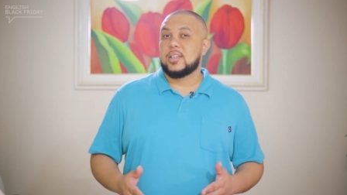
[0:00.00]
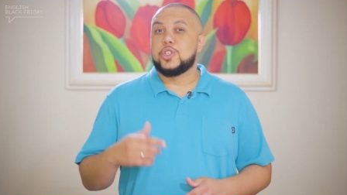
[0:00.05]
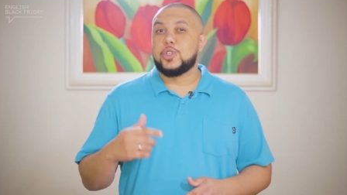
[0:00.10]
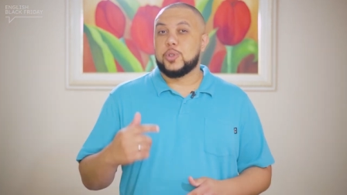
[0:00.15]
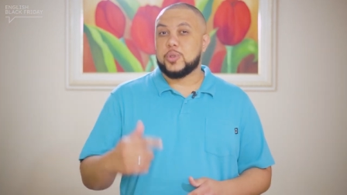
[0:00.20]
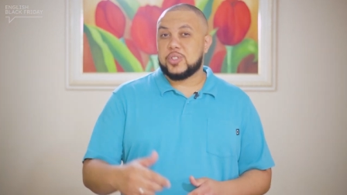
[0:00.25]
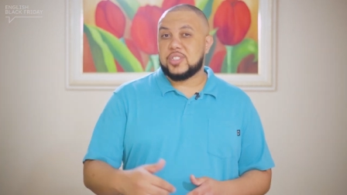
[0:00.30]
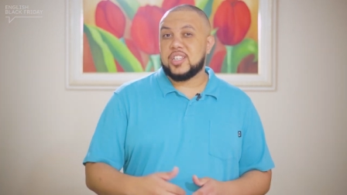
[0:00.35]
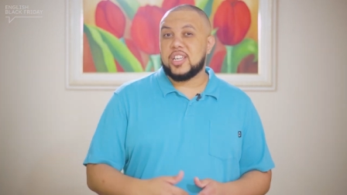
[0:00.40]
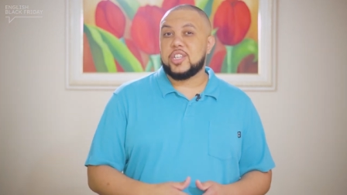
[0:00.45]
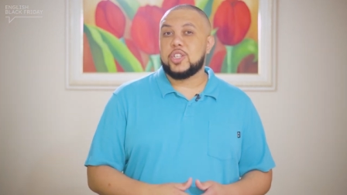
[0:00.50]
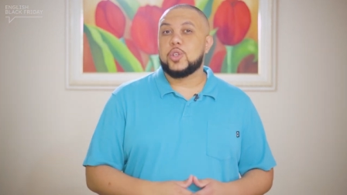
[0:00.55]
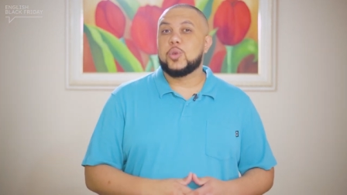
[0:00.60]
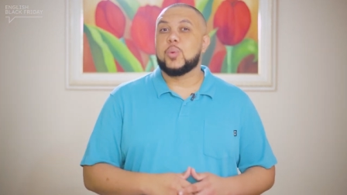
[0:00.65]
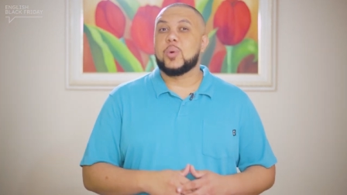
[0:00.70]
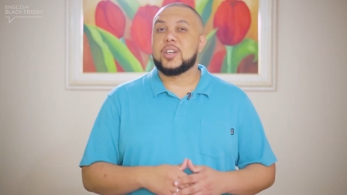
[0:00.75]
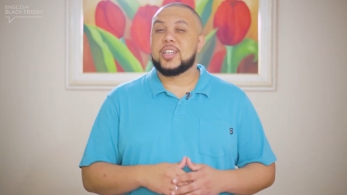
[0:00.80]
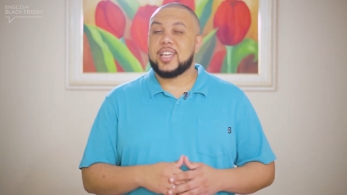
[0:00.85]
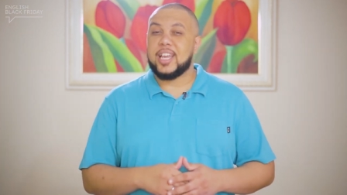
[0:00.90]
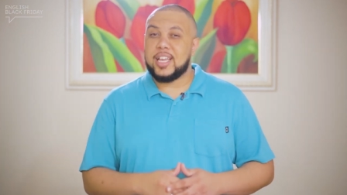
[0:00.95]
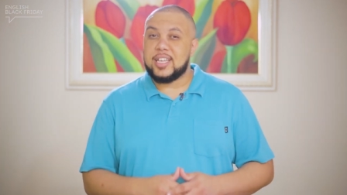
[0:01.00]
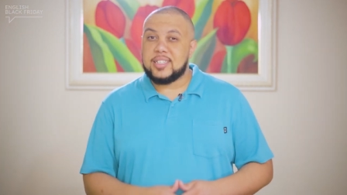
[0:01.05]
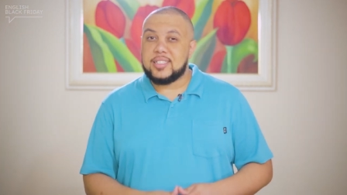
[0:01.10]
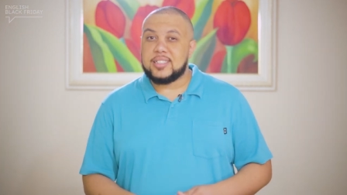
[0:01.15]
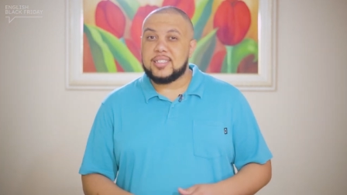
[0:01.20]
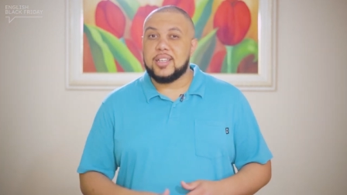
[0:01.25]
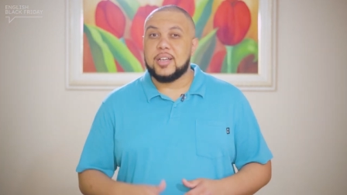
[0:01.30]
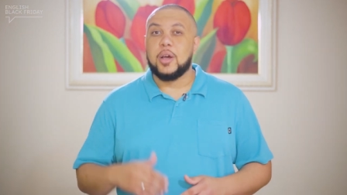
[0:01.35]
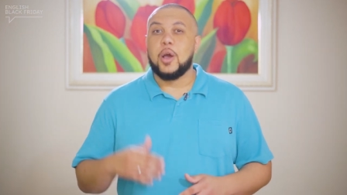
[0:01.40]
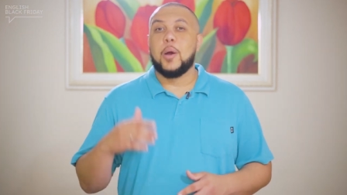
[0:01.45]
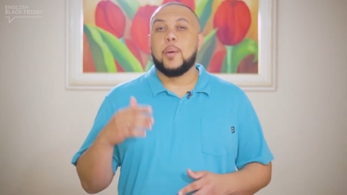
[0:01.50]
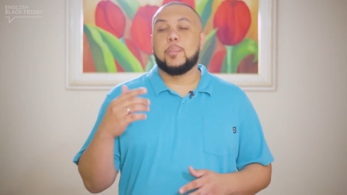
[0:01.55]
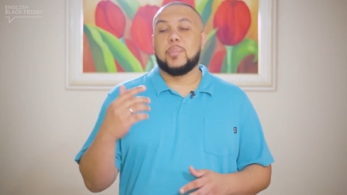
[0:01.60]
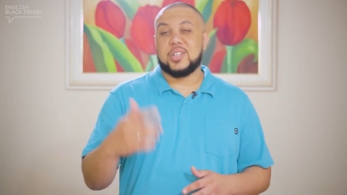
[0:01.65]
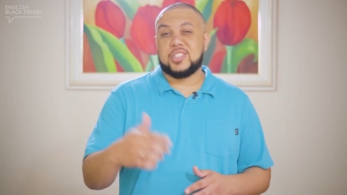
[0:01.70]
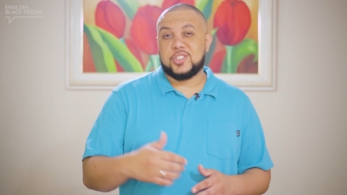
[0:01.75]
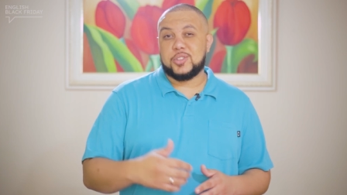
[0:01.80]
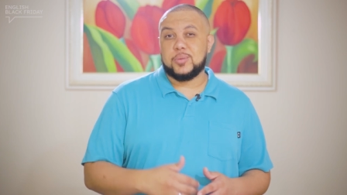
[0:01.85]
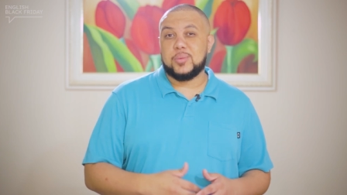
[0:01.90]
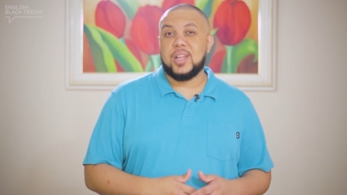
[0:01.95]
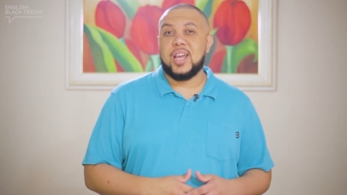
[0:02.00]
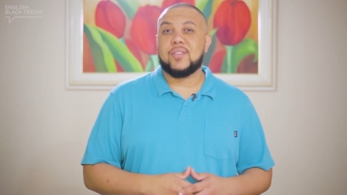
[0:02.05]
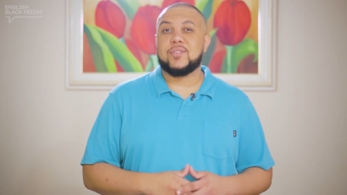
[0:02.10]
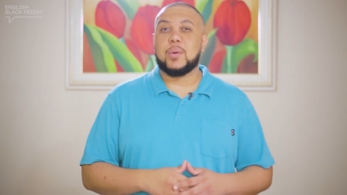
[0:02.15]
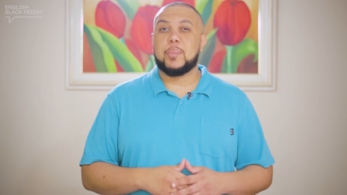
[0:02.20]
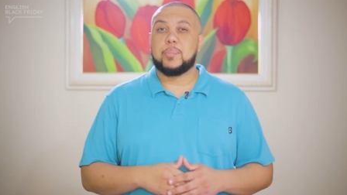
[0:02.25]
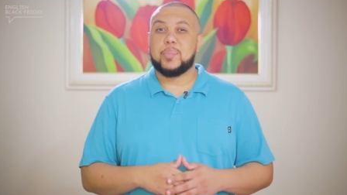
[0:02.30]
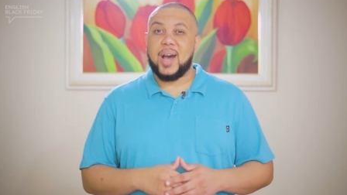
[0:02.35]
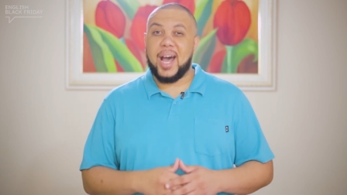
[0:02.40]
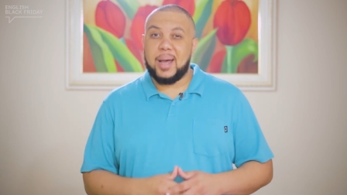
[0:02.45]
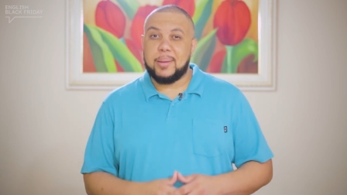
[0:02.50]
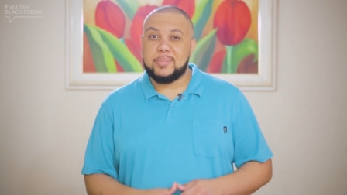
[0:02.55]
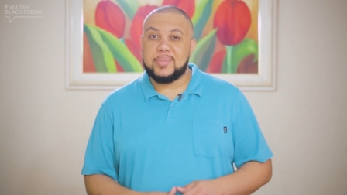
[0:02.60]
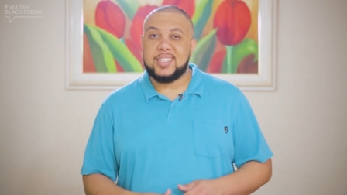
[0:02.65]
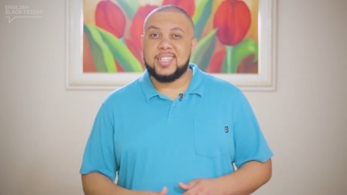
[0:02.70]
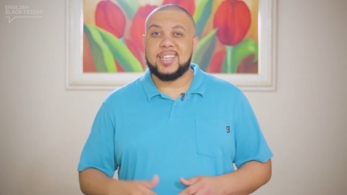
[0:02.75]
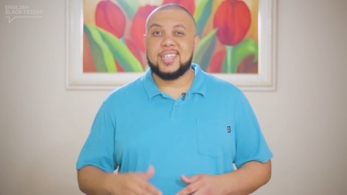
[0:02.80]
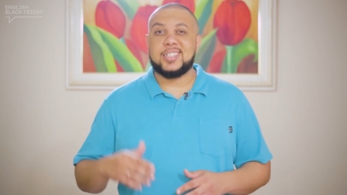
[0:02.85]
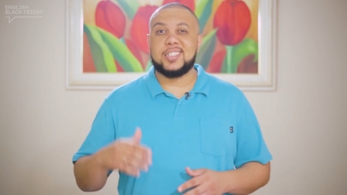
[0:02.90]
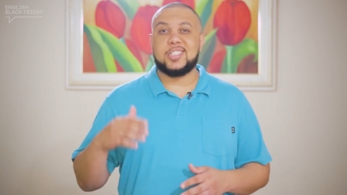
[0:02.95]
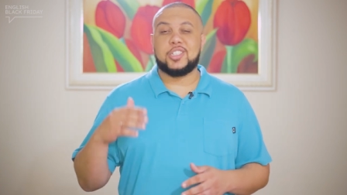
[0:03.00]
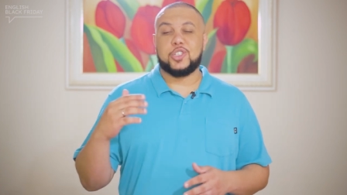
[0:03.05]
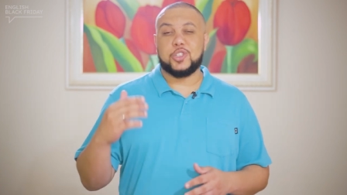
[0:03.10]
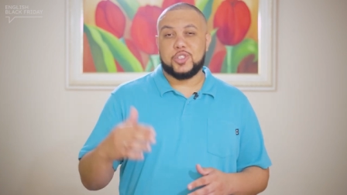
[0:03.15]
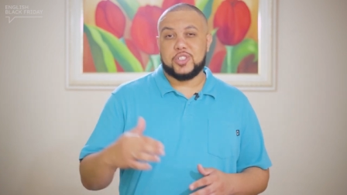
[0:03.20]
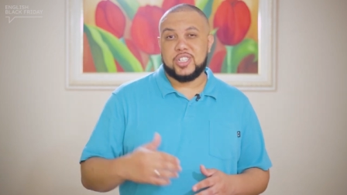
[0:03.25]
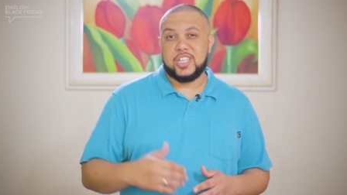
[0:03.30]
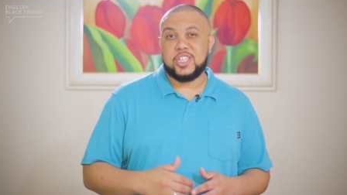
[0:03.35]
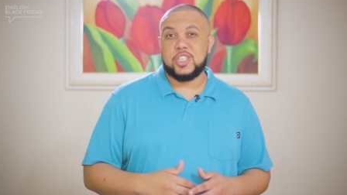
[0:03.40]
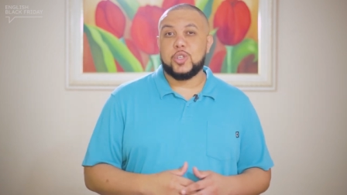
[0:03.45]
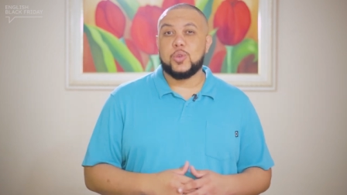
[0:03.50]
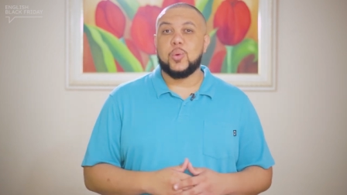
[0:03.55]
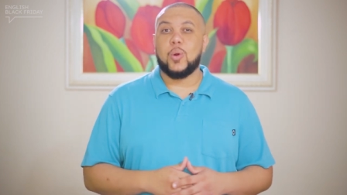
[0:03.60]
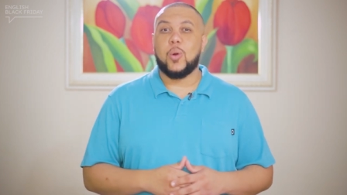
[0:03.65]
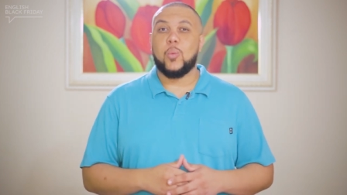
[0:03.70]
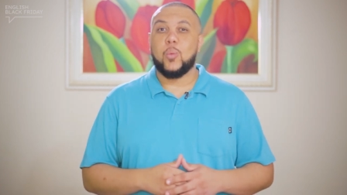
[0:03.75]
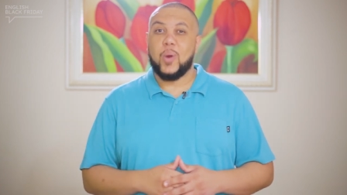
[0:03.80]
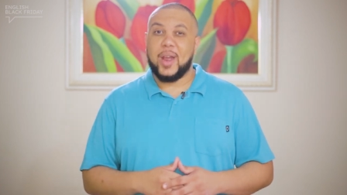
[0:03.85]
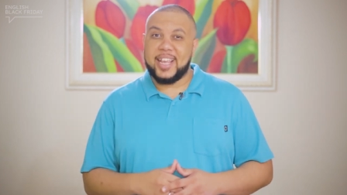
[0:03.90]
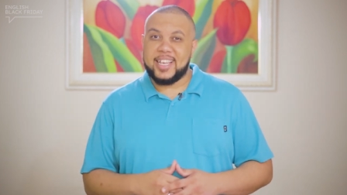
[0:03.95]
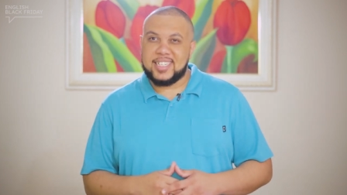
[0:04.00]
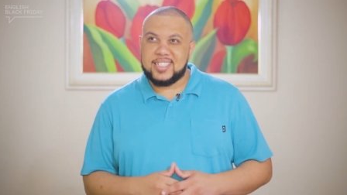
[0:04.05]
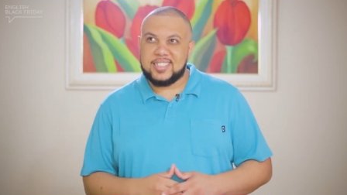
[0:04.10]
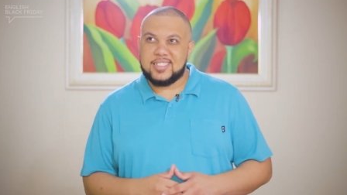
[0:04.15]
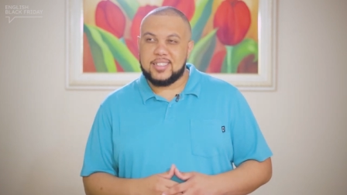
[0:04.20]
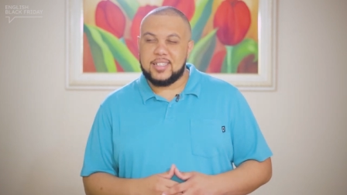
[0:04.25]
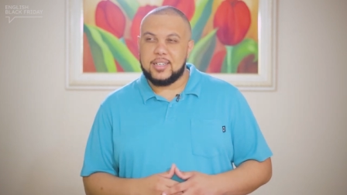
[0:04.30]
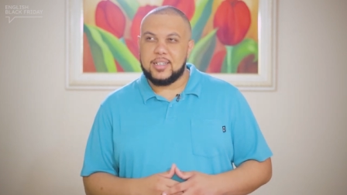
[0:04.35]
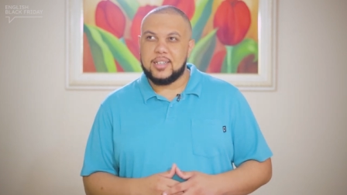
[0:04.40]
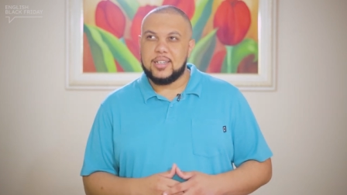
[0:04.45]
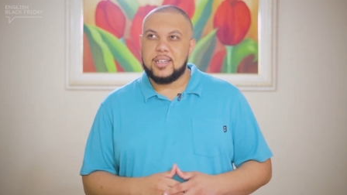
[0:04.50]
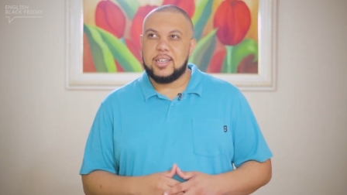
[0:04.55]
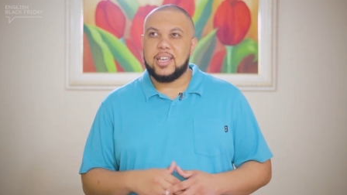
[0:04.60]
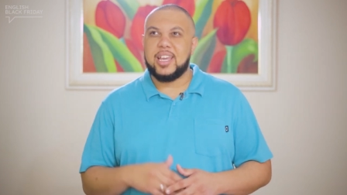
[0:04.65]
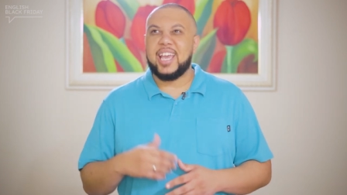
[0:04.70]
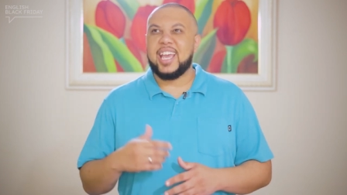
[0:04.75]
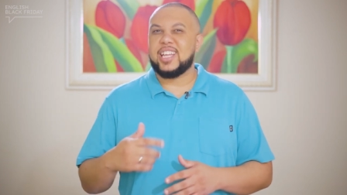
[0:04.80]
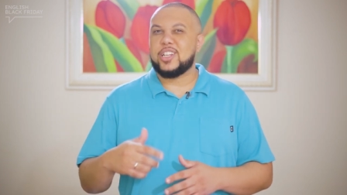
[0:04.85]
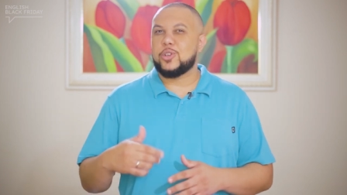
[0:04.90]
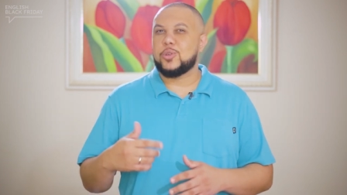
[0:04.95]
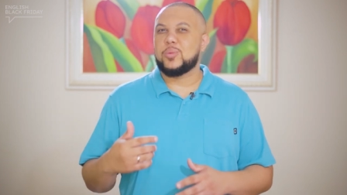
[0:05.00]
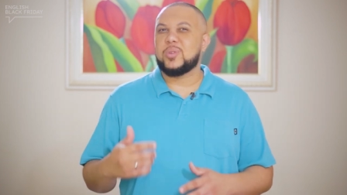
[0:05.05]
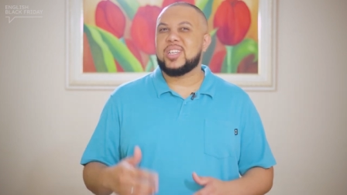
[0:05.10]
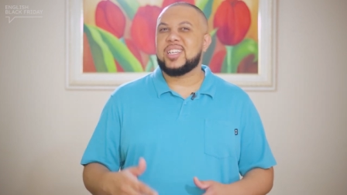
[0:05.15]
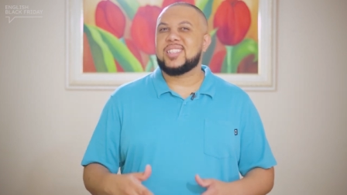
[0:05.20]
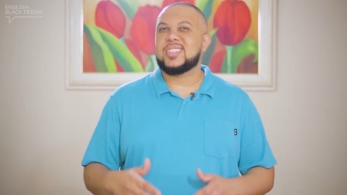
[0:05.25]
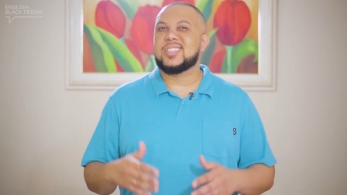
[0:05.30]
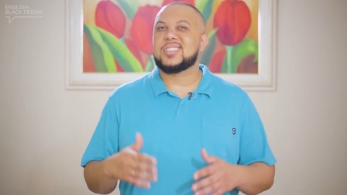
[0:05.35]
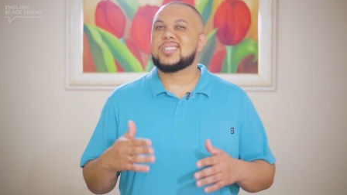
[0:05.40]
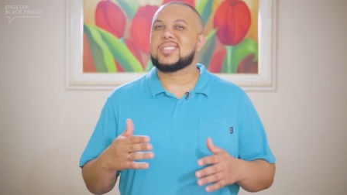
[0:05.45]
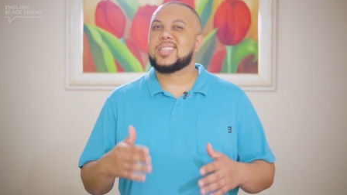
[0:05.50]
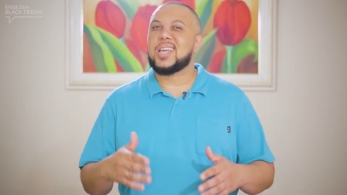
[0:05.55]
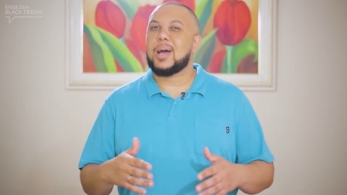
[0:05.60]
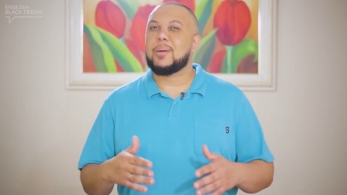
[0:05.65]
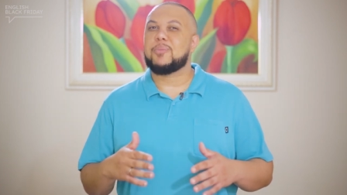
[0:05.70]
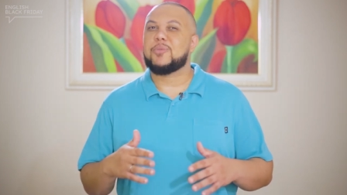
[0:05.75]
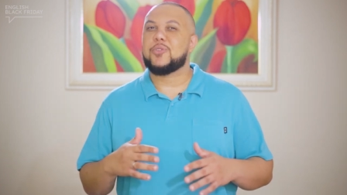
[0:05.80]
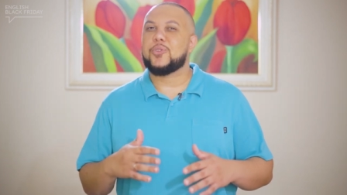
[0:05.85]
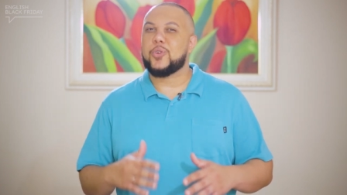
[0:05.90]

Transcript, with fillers: You say you a gangster, but you never pop none. You say you a wankster, and you need to stop